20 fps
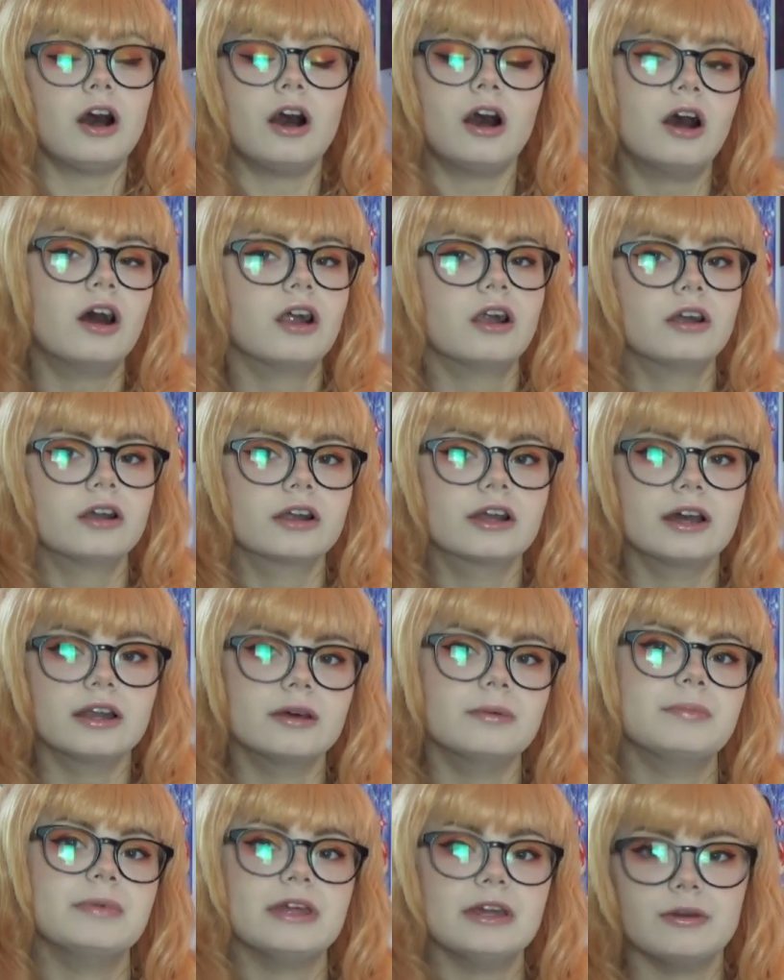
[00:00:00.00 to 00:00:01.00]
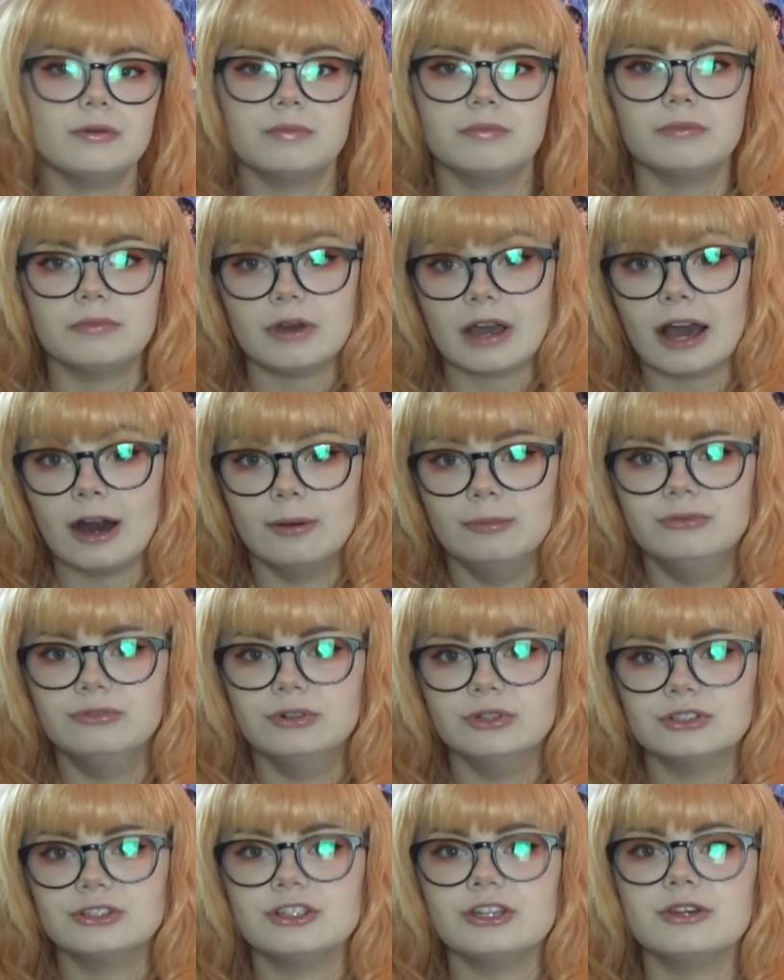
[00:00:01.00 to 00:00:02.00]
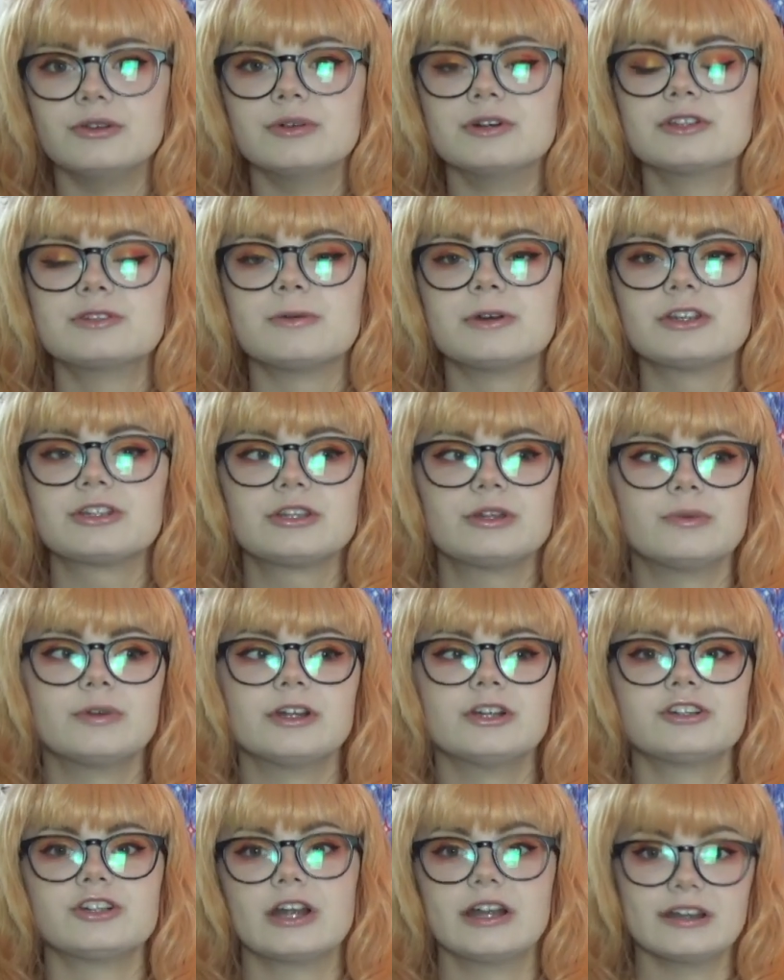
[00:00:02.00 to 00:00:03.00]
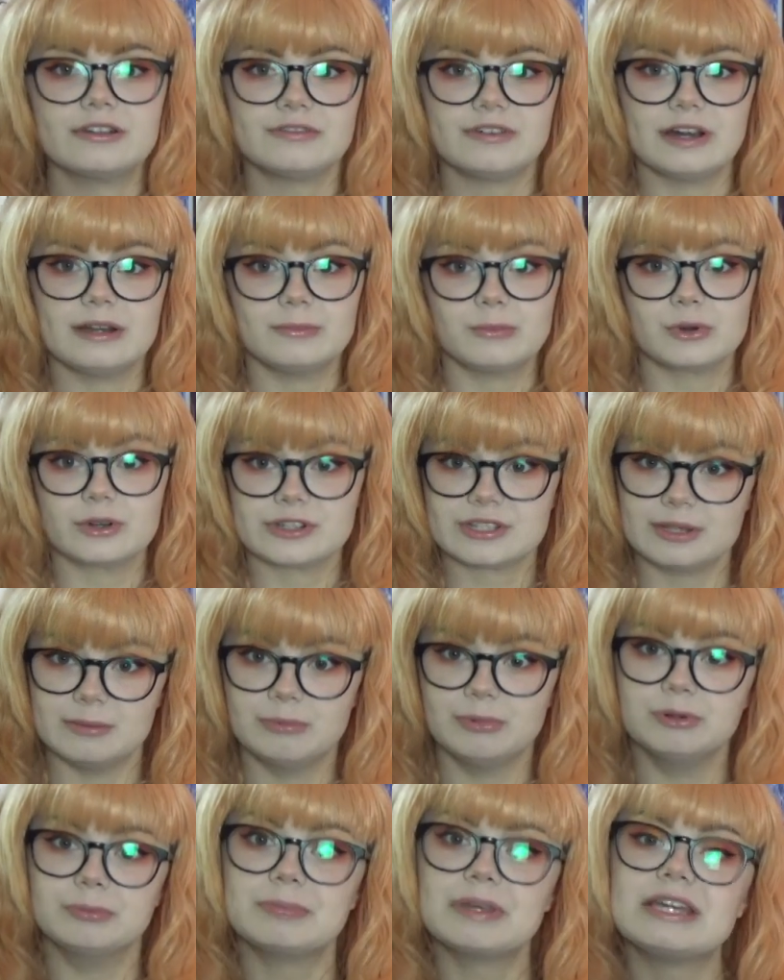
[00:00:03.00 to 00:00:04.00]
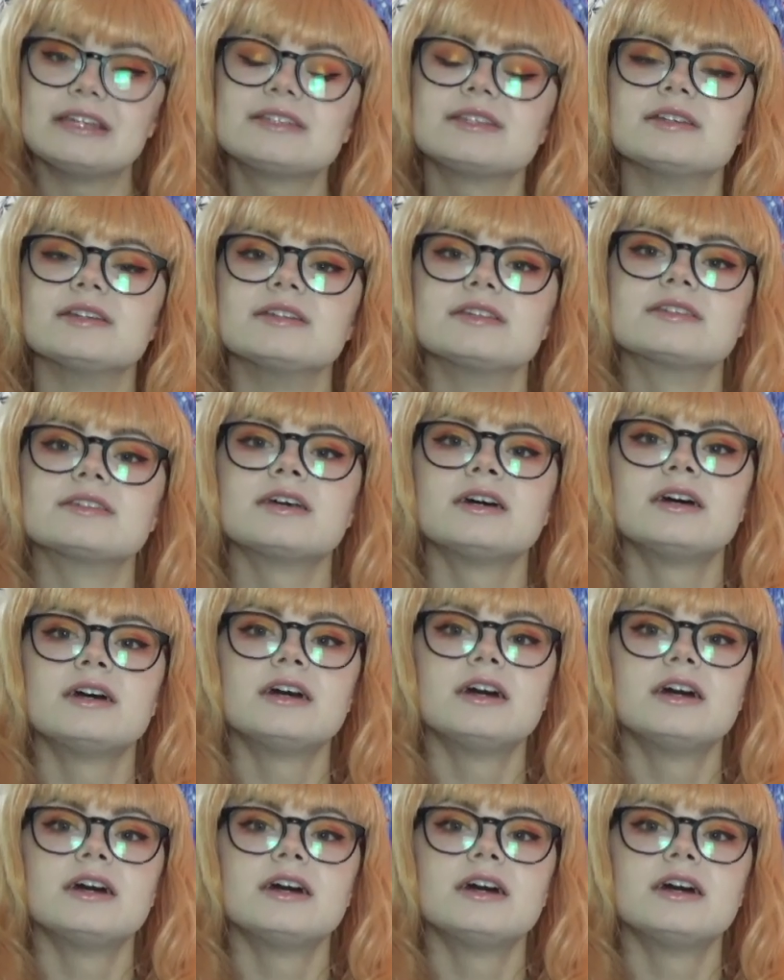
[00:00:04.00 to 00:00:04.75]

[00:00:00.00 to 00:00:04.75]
are gonna be helpful to you, especially when you're trying to find more simple pieces.